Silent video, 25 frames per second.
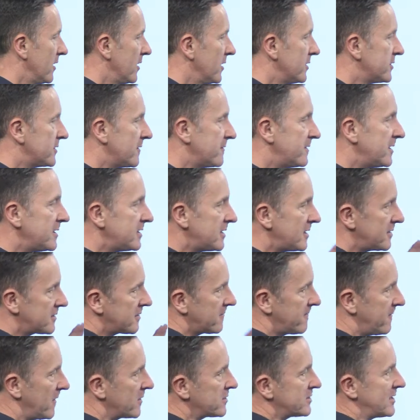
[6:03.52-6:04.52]
So if this is the
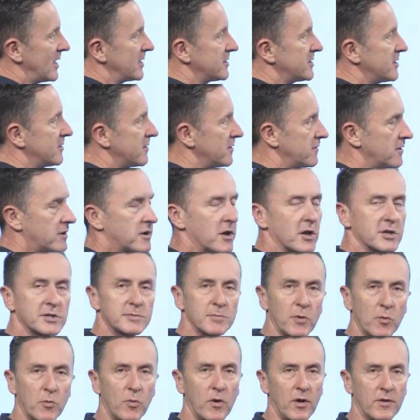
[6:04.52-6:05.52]
functionality that the
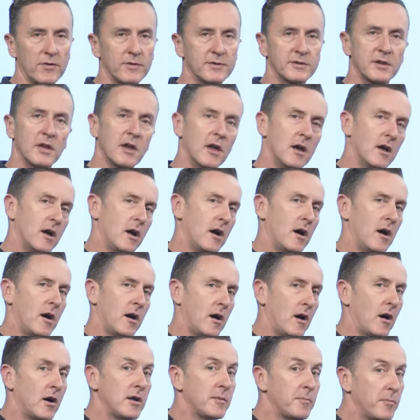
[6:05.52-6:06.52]
customer wants,
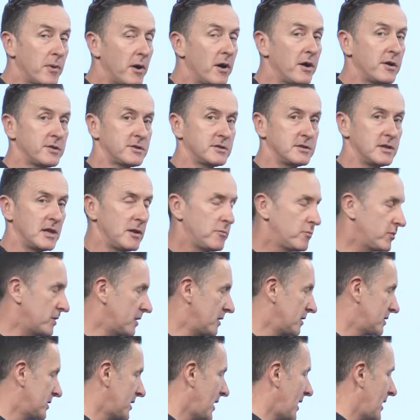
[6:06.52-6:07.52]
I personally
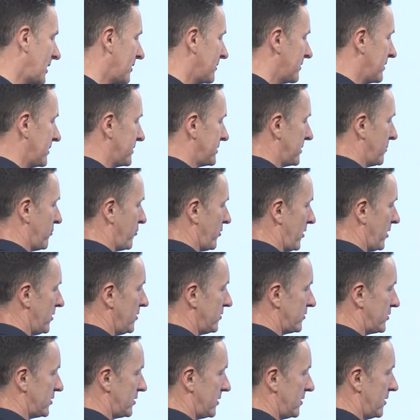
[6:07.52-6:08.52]
wouldn't take this
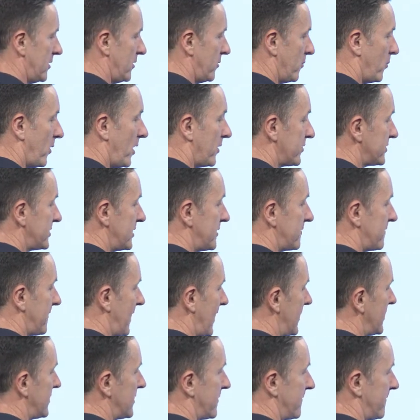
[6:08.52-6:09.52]
approach. Whilst it's
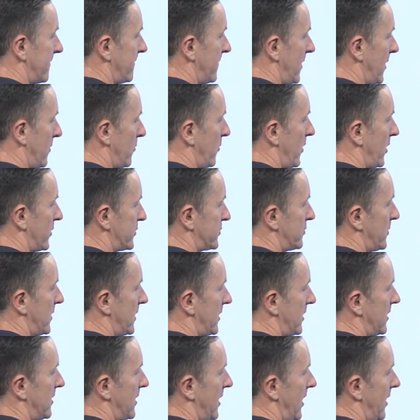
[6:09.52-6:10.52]
valid and whilst we
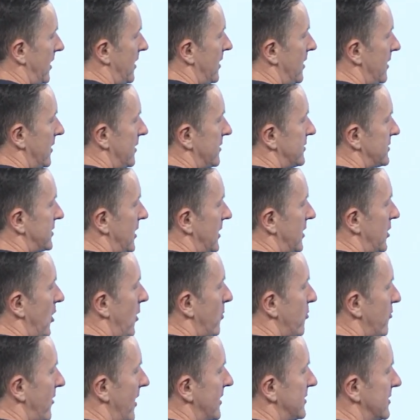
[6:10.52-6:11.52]
can certainly
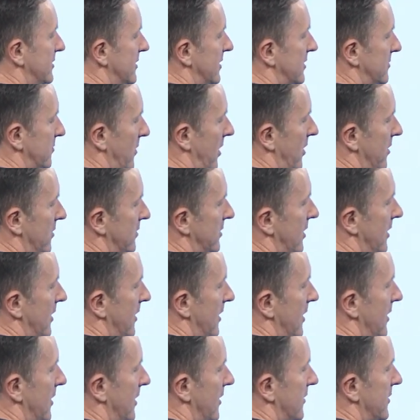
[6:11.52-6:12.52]
operate in this mode,
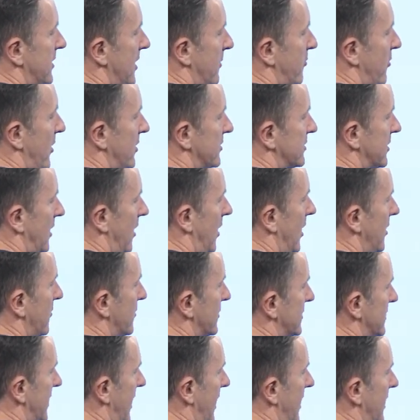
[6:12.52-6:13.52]
the approach that I
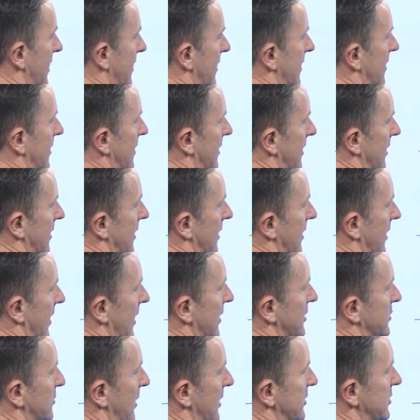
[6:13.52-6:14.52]
would take
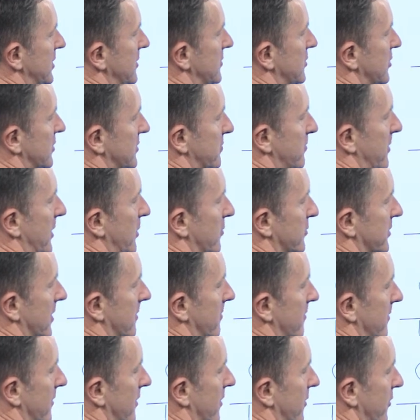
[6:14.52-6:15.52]
is to actually just build
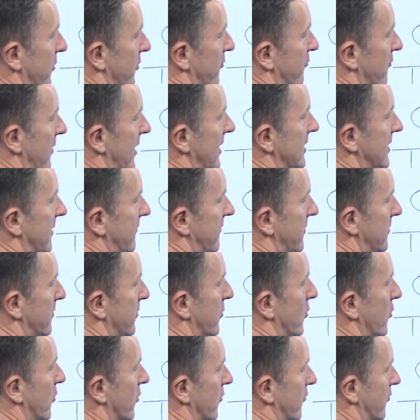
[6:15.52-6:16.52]
them 3 different
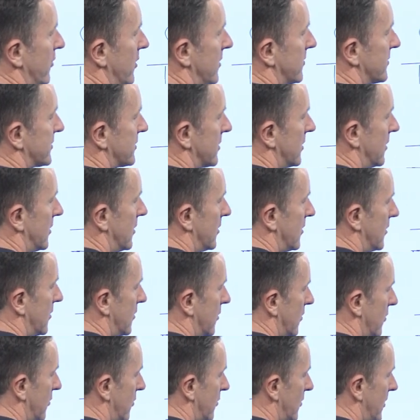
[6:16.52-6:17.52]
port groups,
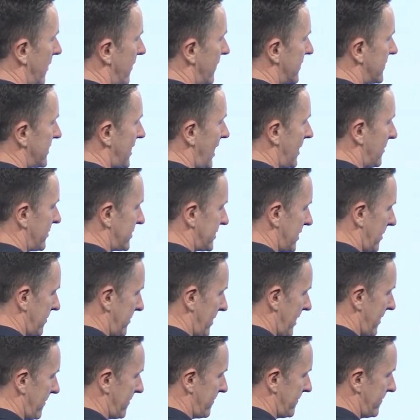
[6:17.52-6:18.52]
all on the same
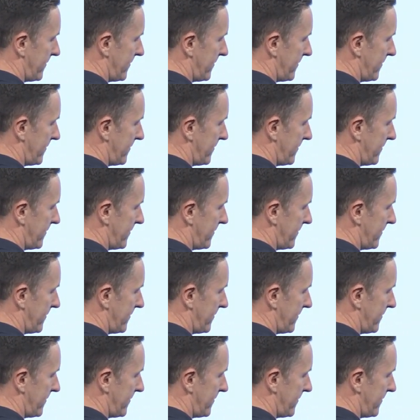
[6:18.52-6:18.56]
subnet,